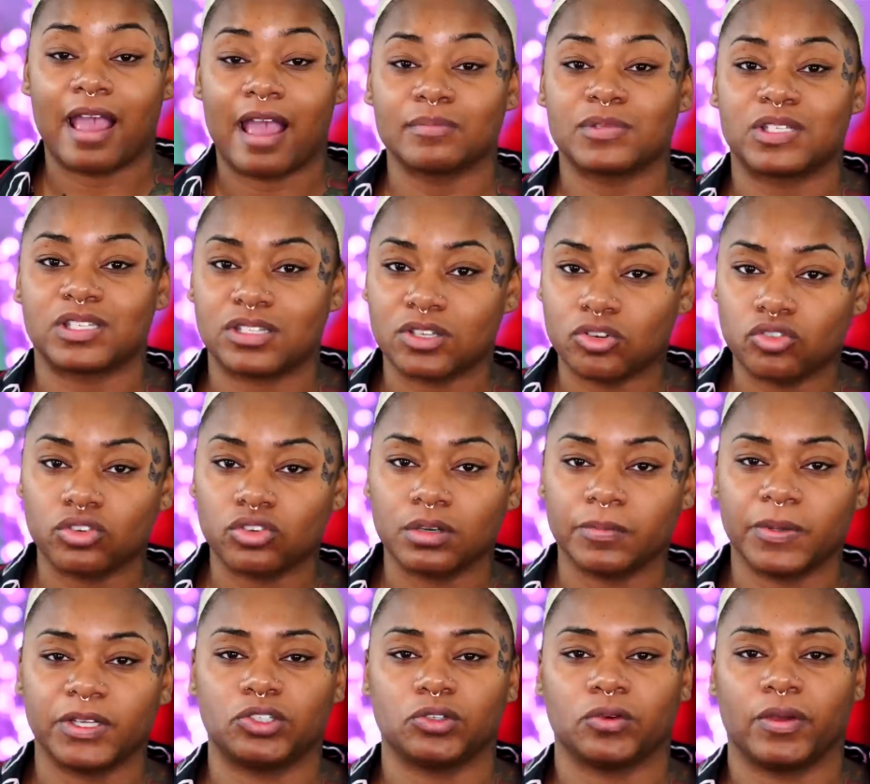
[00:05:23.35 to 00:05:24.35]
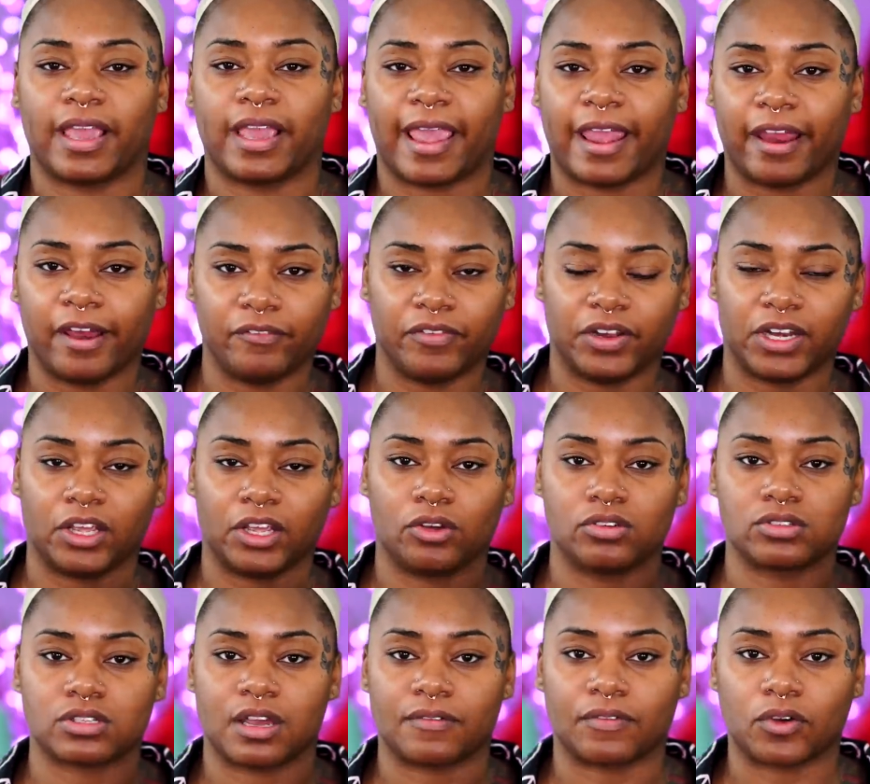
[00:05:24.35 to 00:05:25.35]
I'm still going to be doing hair
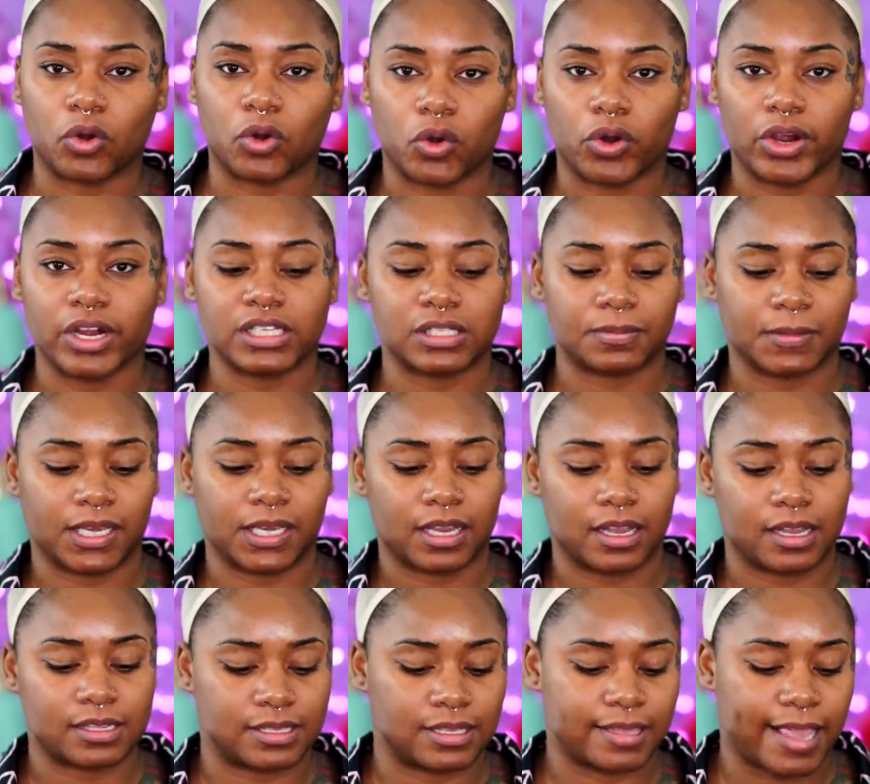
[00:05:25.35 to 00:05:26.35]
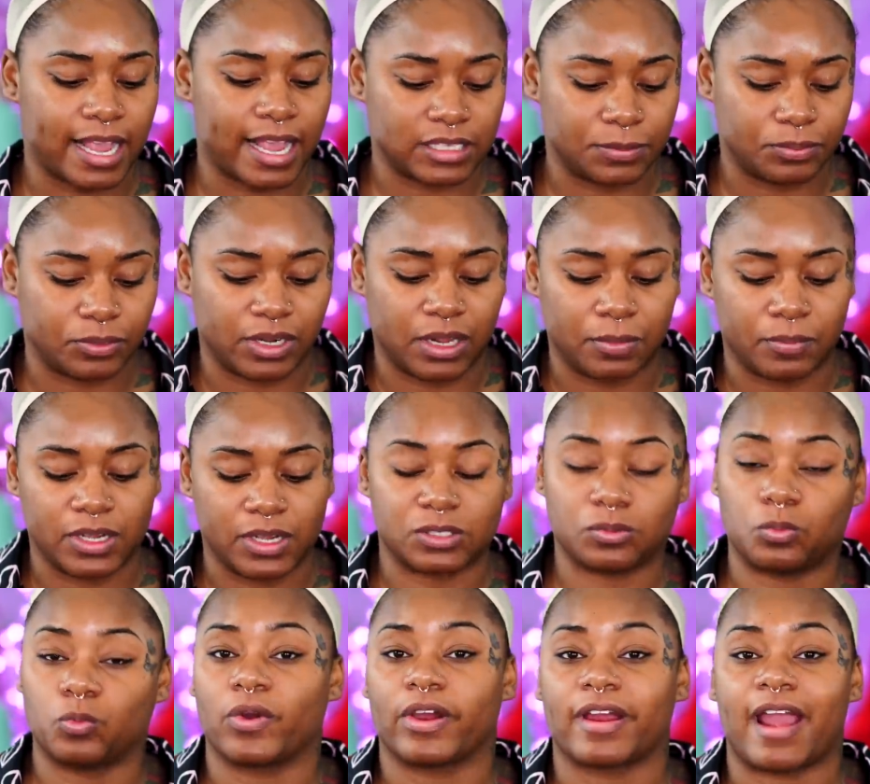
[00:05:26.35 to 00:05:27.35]
videos, of course, because that's pretty
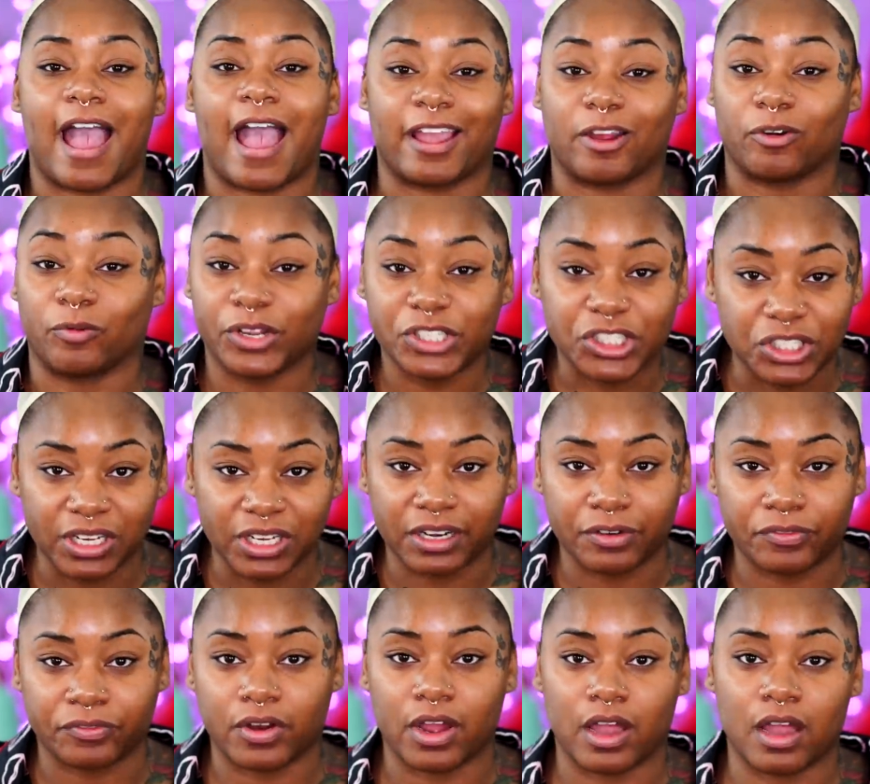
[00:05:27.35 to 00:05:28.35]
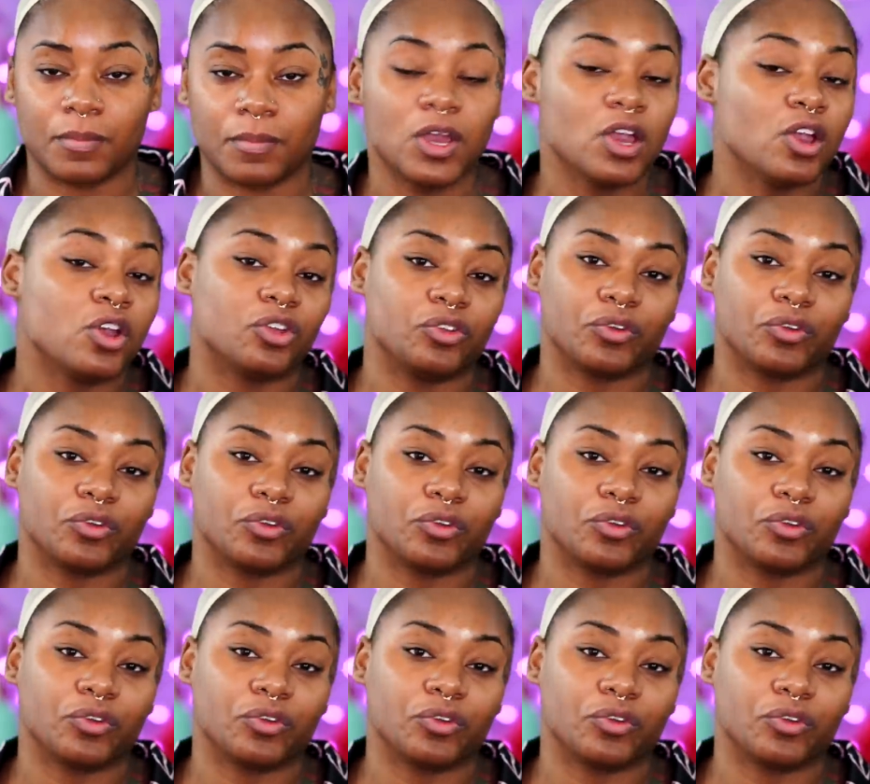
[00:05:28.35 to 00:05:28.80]
much where I originated from.